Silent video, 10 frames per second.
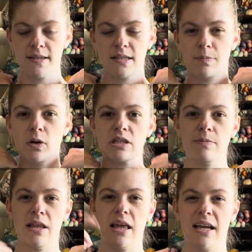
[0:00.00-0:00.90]
it's supposed to
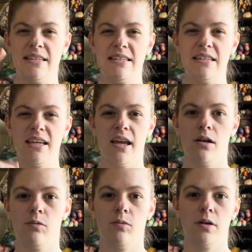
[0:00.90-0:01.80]
be like a DK
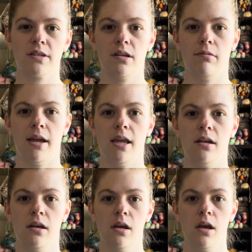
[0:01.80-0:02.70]
or worsted weight
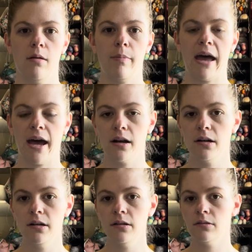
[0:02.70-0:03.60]

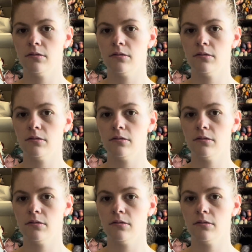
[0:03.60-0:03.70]
pattern.